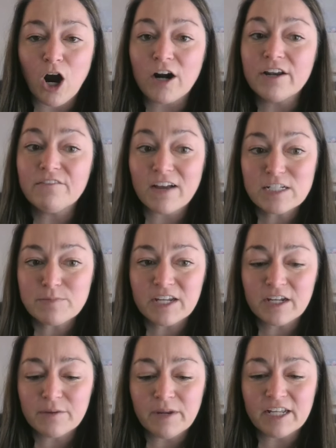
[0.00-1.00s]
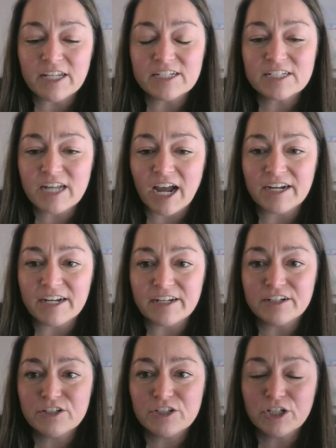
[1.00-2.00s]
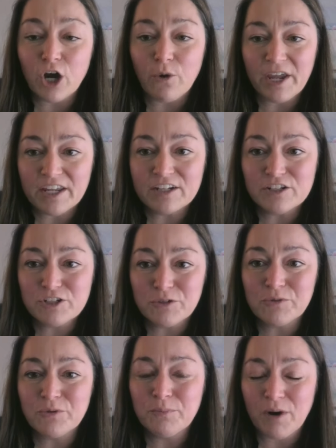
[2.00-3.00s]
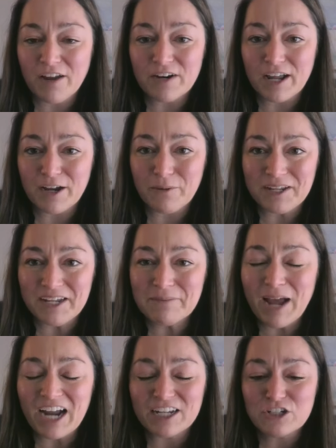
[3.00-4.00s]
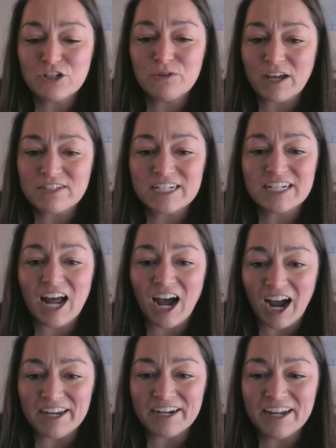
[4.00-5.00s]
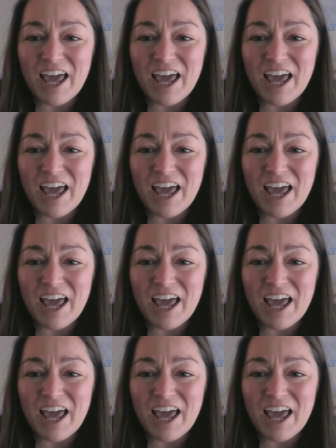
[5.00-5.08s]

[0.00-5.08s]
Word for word: Our investment committee decided to go in into private equity back in 2009.